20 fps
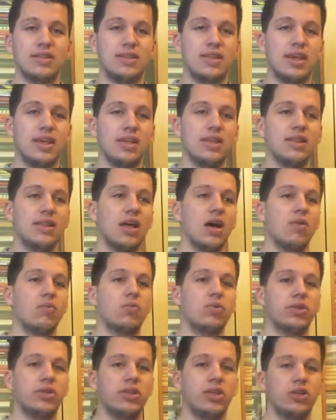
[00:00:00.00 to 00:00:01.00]
they love
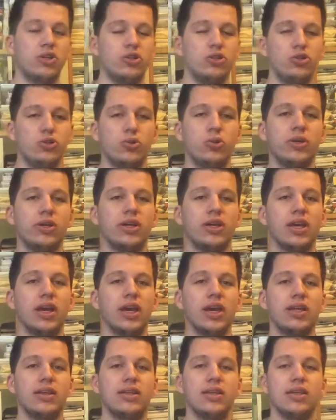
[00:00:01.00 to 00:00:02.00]
what they're doing,
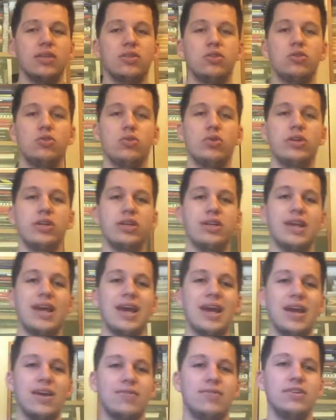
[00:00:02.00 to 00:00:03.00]
and they're doing
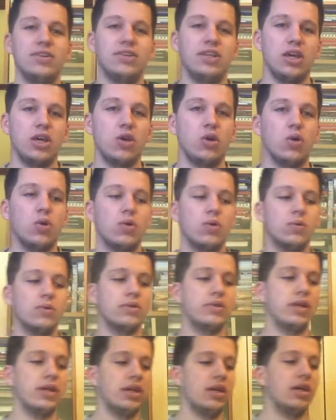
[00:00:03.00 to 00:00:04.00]
it every day, whole
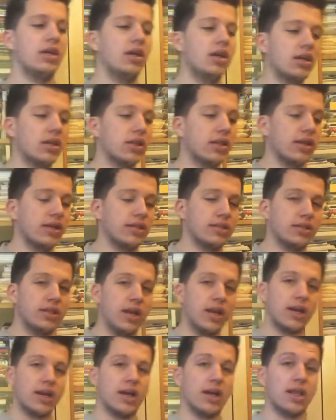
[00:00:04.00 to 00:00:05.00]
day. Like
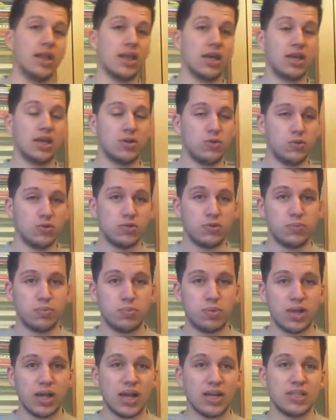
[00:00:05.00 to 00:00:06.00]
that guy, like who's
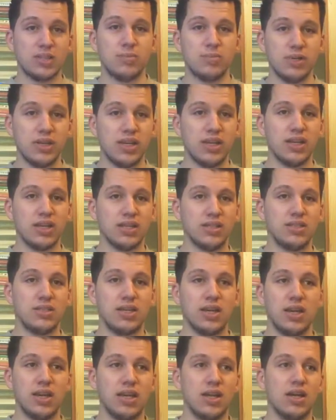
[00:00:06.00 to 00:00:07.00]
blacksmithing
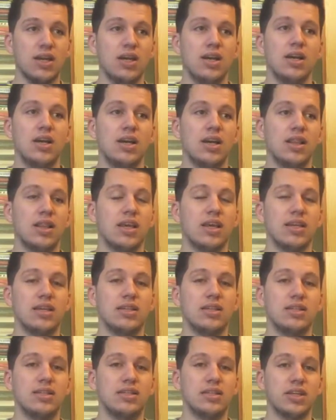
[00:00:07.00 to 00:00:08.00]
katana, like
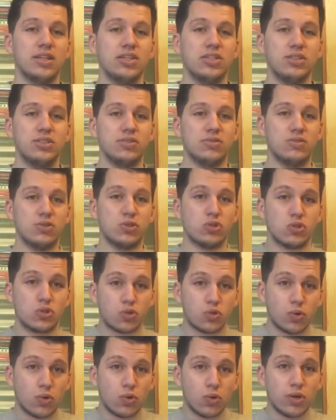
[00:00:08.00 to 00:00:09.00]
that
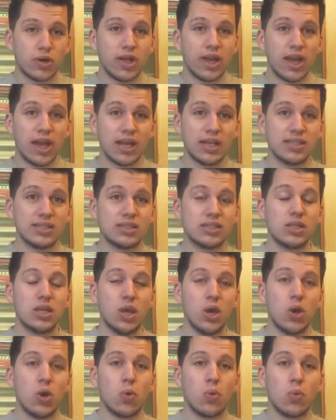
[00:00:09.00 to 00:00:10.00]
sword has
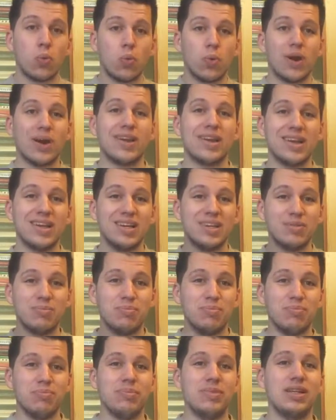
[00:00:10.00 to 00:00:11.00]
1
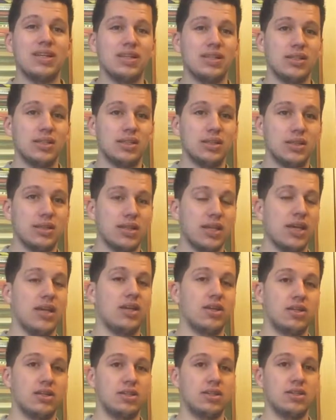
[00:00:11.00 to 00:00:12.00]
million
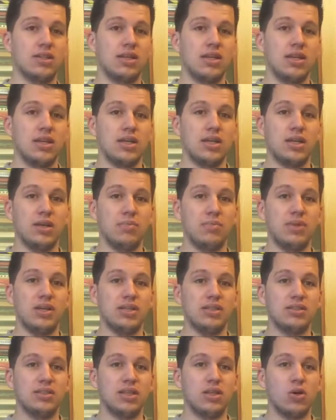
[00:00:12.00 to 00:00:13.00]
layers. That
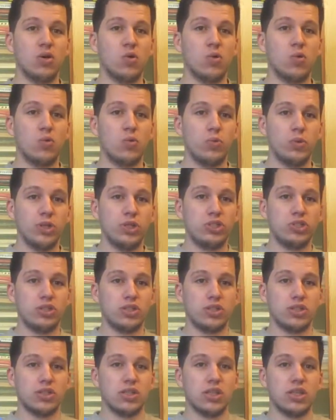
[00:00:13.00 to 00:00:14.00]
means that
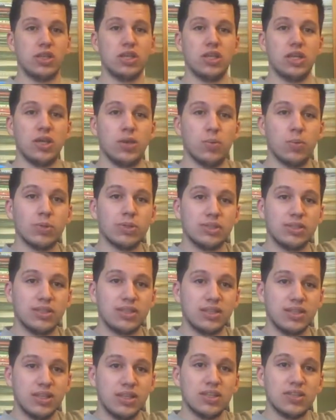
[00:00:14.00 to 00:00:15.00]
originally it was
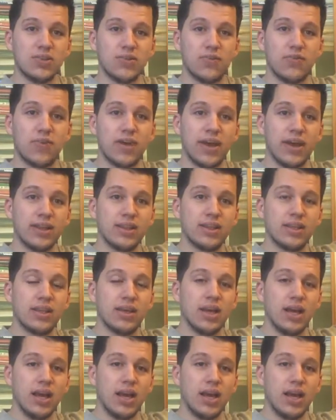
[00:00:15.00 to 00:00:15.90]
this fat,